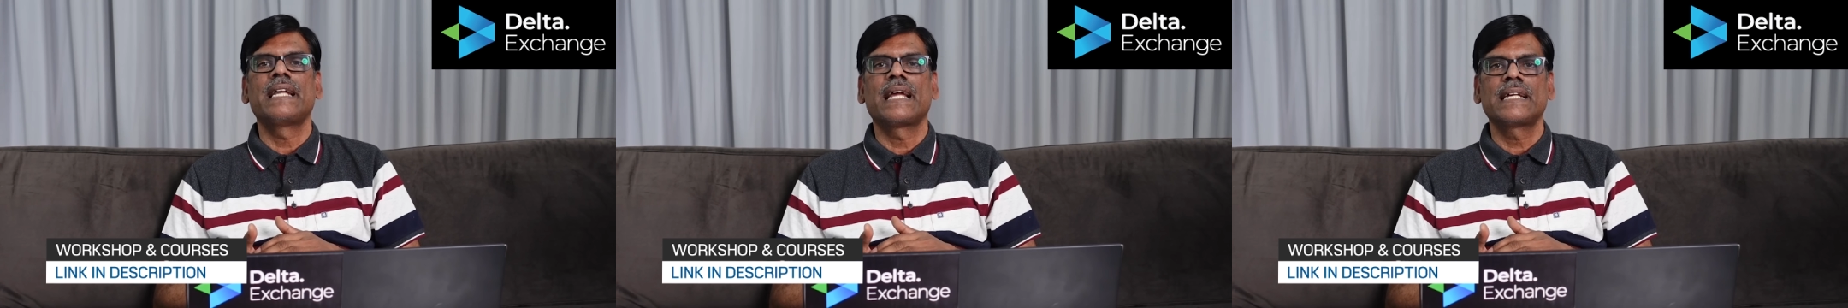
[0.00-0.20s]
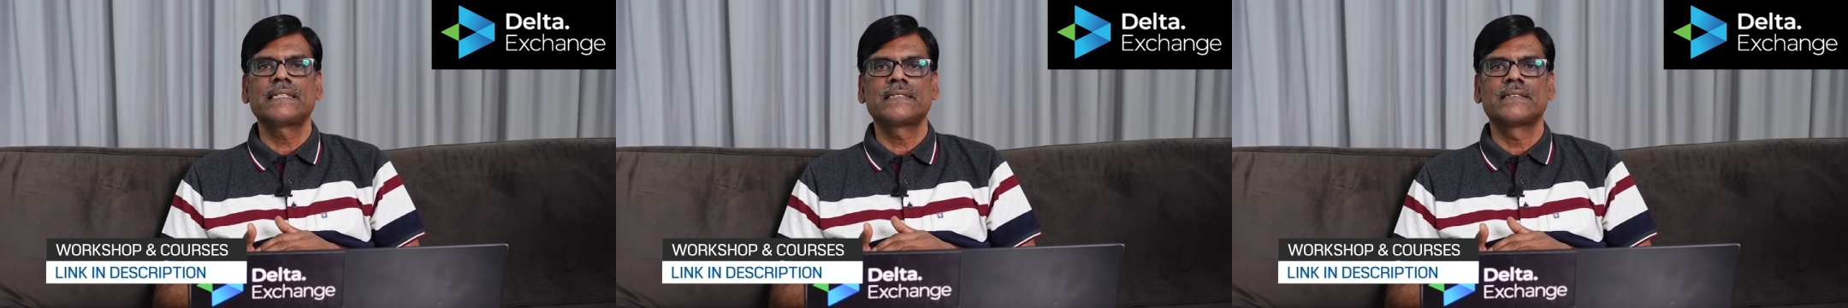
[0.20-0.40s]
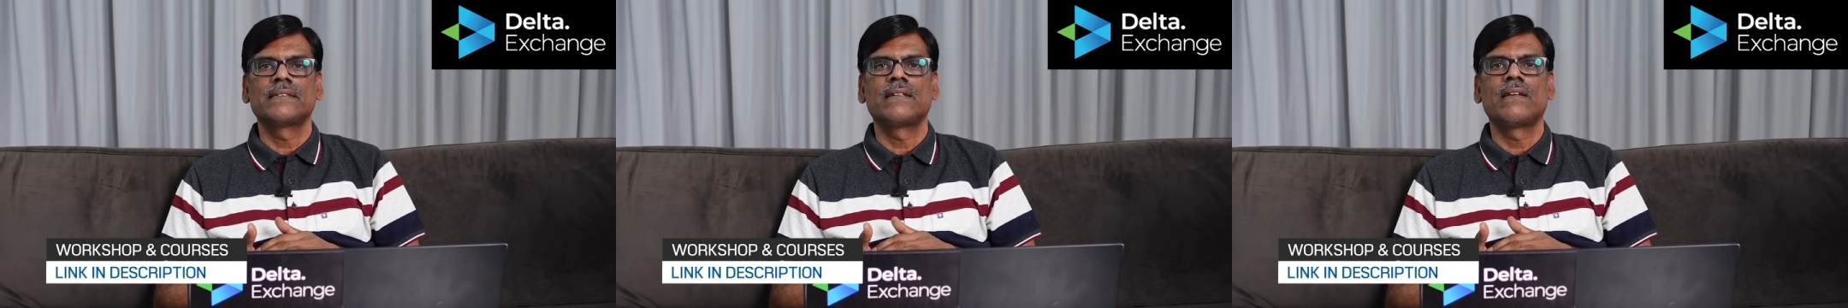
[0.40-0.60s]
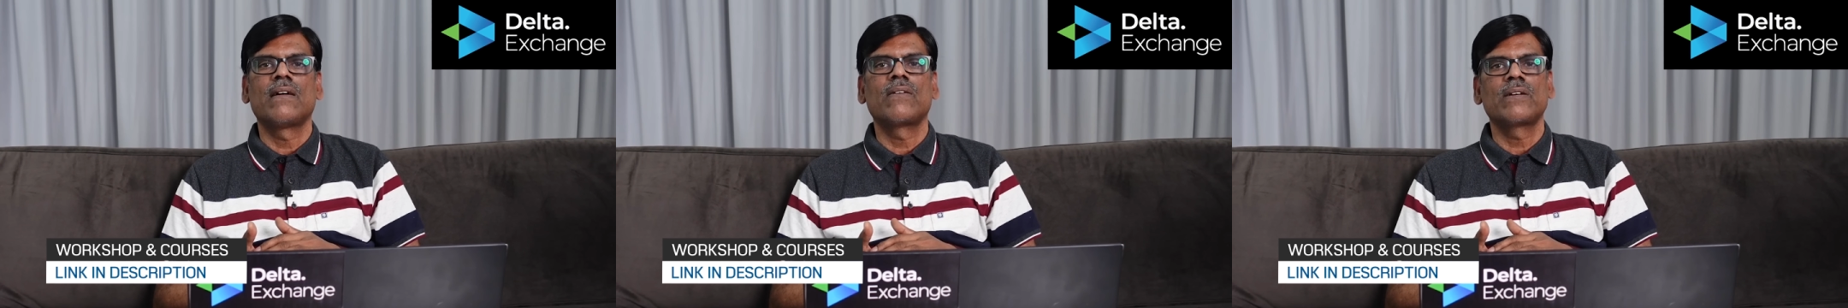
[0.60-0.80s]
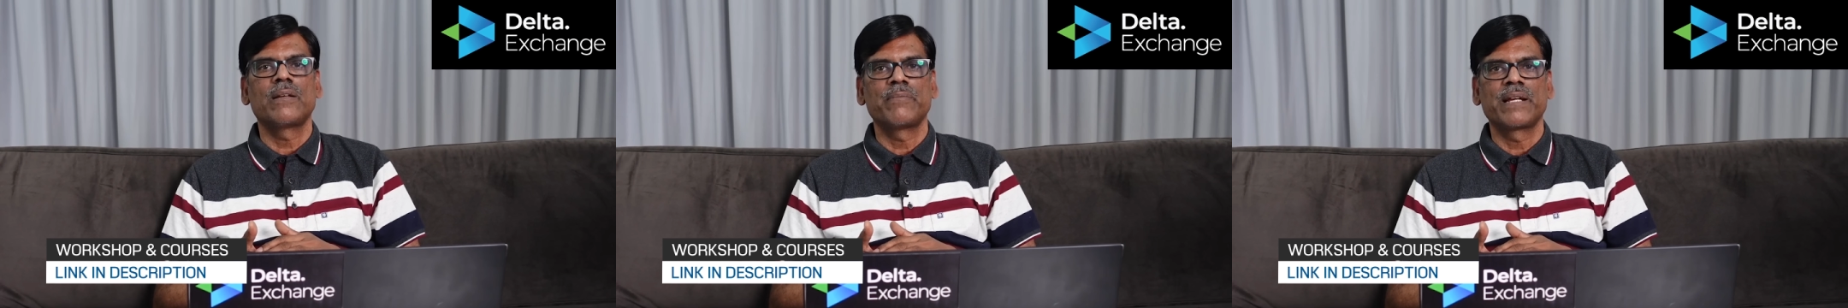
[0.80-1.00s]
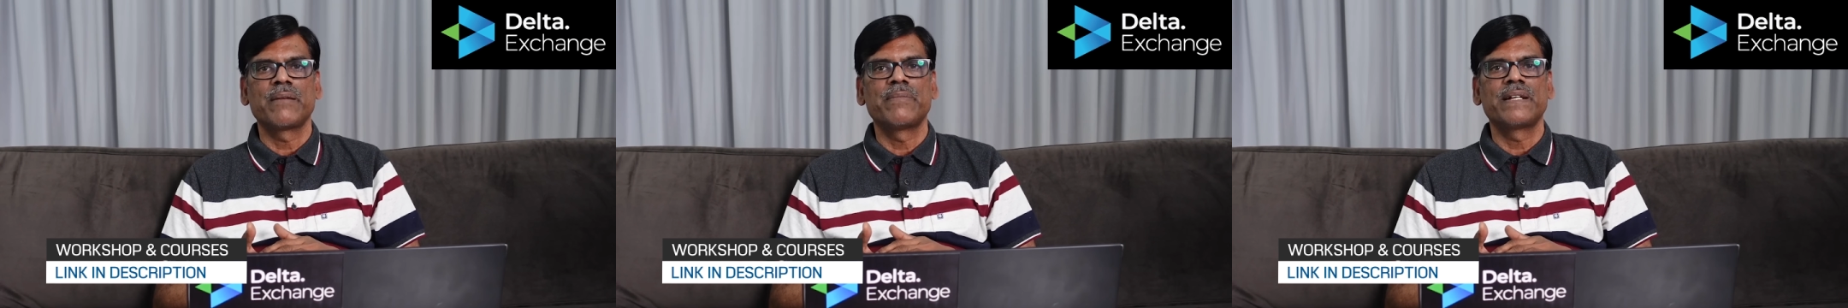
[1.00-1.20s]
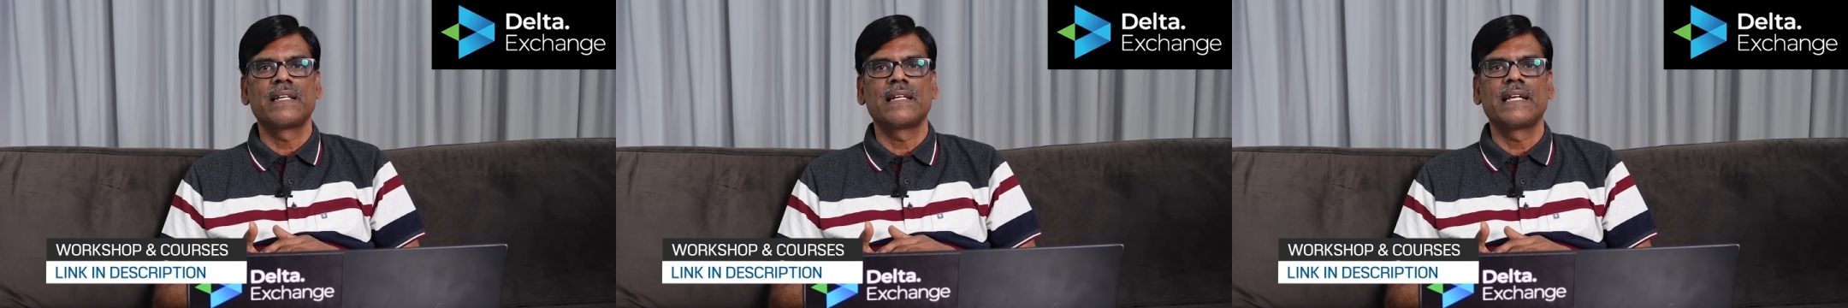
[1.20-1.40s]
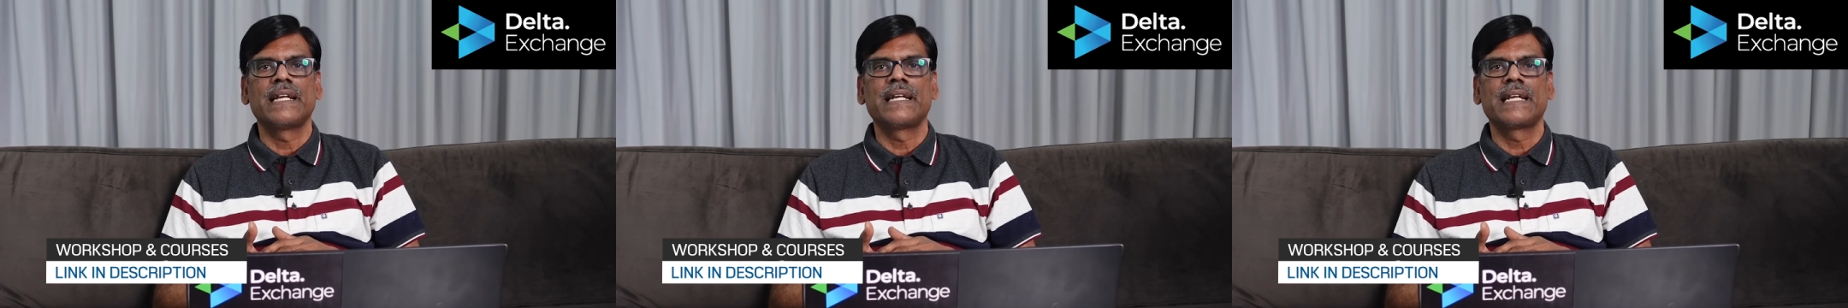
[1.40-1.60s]
tax, long term
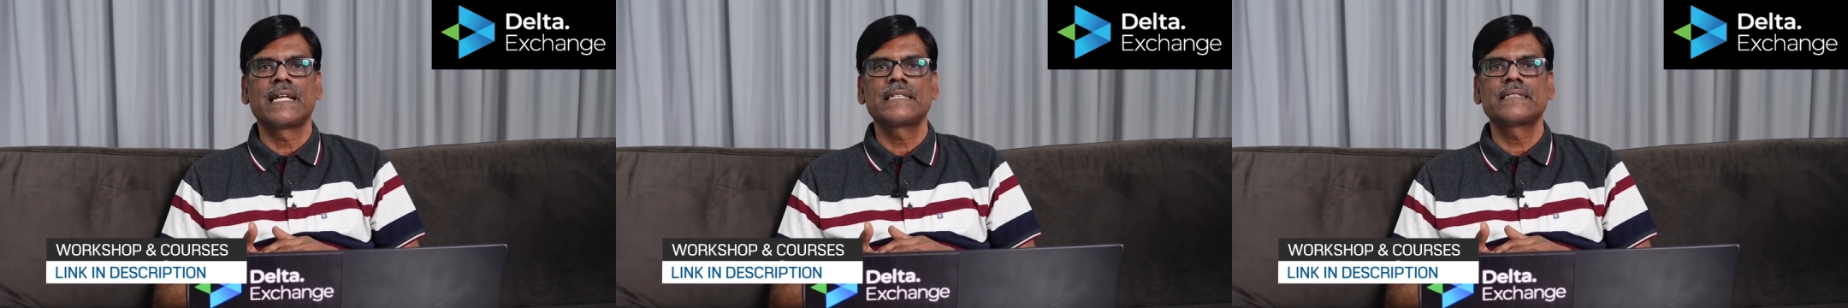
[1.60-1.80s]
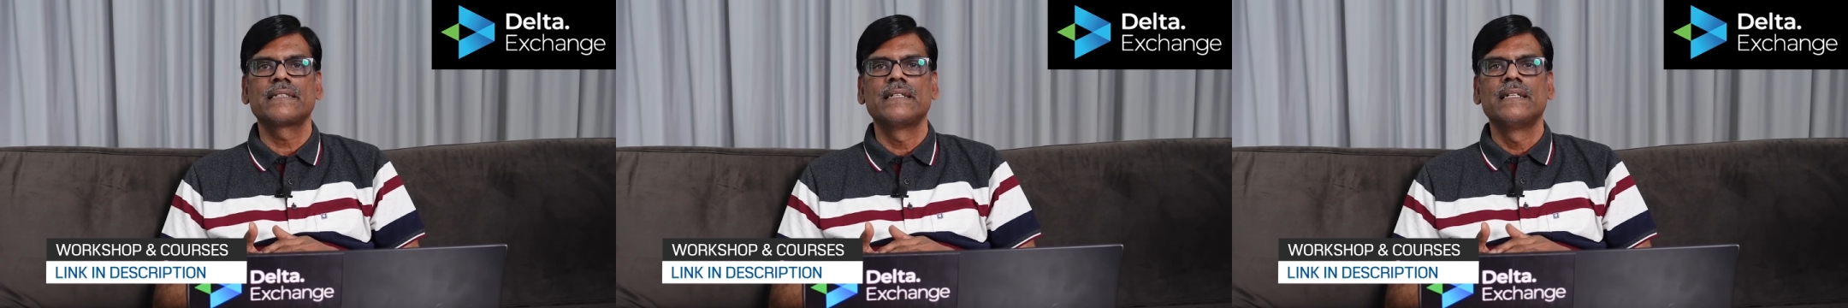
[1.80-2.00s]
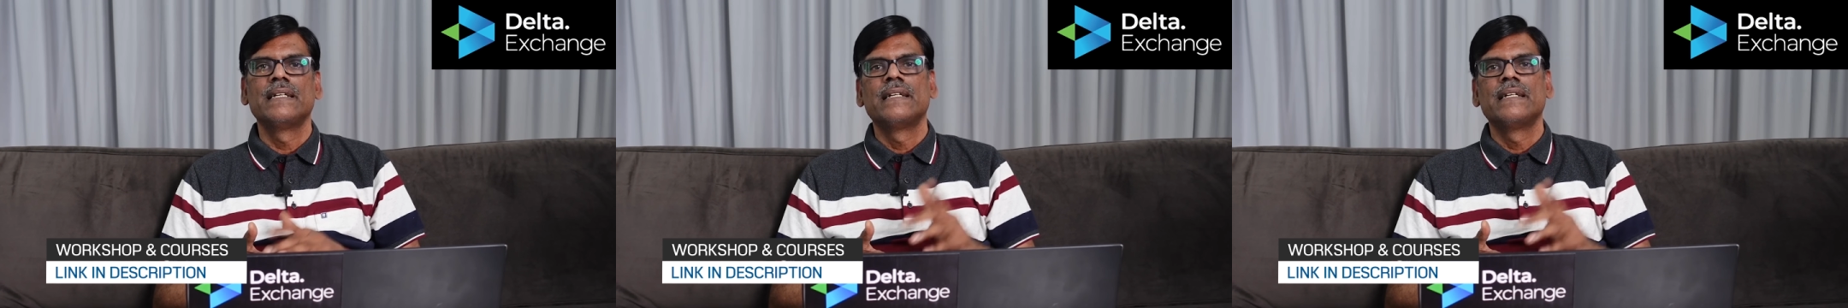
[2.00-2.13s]
capital gain tax,